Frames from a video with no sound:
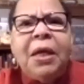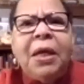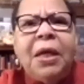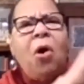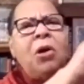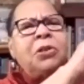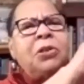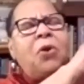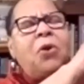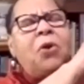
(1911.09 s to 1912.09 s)
It
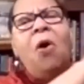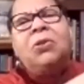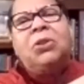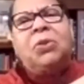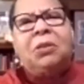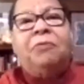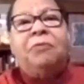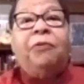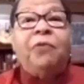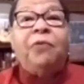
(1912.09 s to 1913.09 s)
causes all sorts of
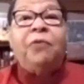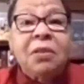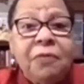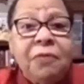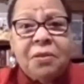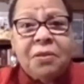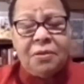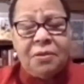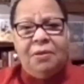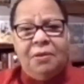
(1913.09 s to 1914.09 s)

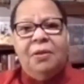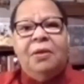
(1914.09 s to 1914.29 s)
defensiveness